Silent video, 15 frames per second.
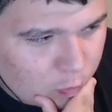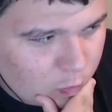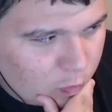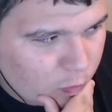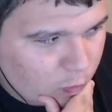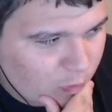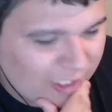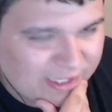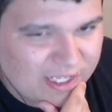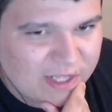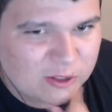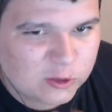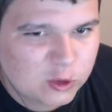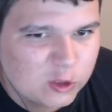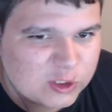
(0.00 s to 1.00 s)
like they
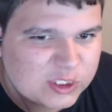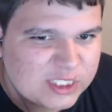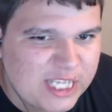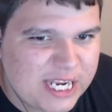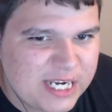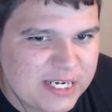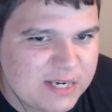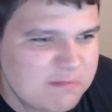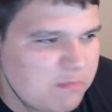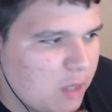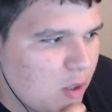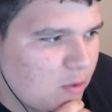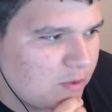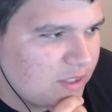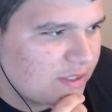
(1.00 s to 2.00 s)
looked all skinned and
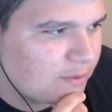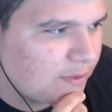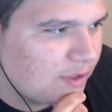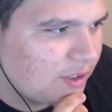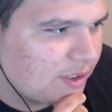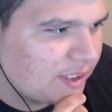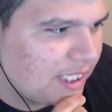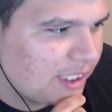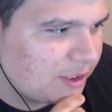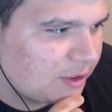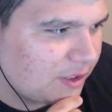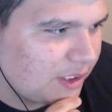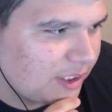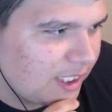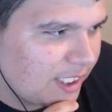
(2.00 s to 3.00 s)
boned. This one looked
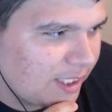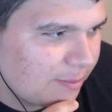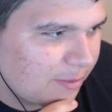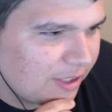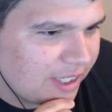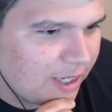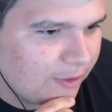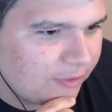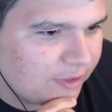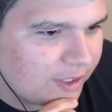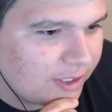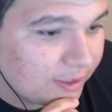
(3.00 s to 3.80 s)
actually like pretty healthy.